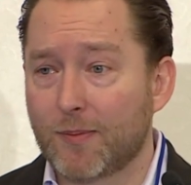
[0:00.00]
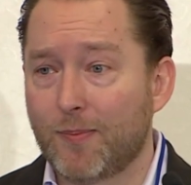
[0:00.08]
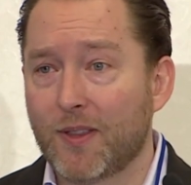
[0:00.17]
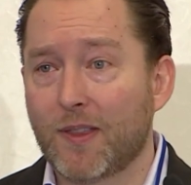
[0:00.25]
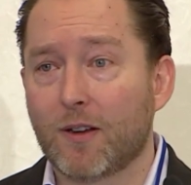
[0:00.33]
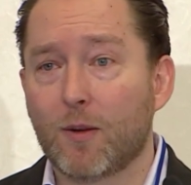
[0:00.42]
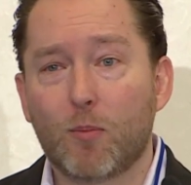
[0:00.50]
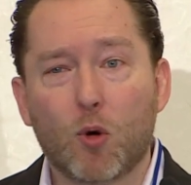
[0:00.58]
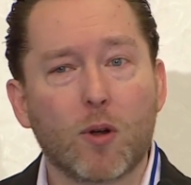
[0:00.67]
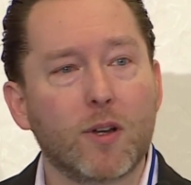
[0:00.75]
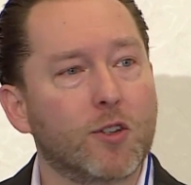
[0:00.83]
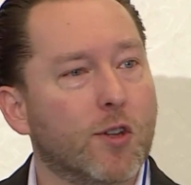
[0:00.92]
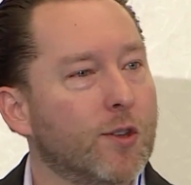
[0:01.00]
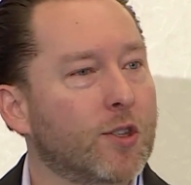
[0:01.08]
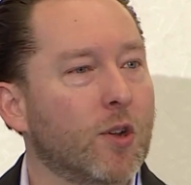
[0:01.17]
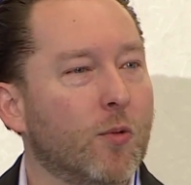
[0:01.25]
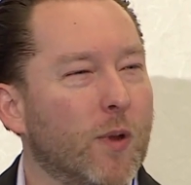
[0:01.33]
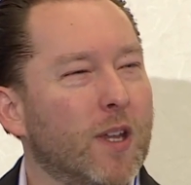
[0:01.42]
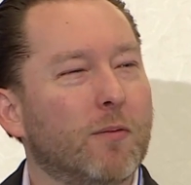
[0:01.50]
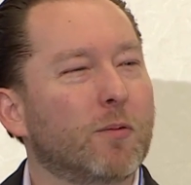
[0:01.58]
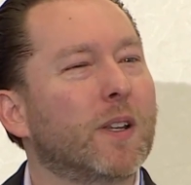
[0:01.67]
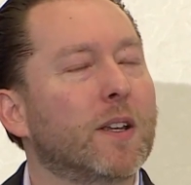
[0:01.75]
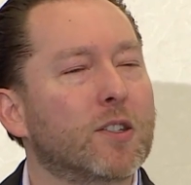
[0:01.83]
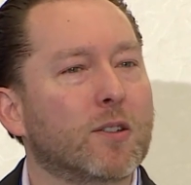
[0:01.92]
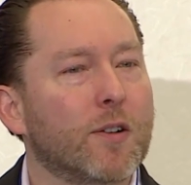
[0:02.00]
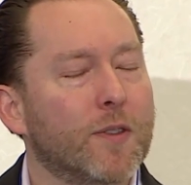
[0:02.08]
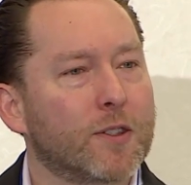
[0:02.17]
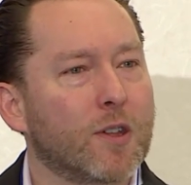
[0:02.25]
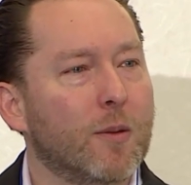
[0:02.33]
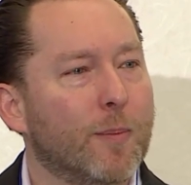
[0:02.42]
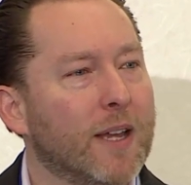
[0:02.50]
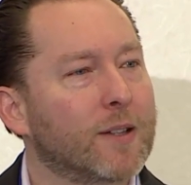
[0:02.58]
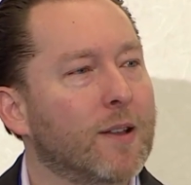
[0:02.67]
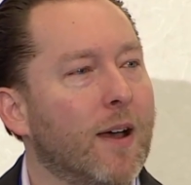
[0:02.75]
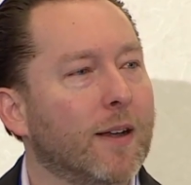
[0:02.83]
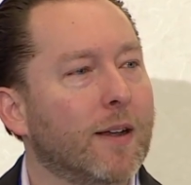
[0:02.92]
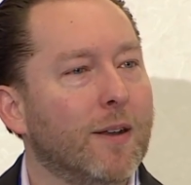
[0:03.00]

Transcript: but they're important just so we really start this all baseline.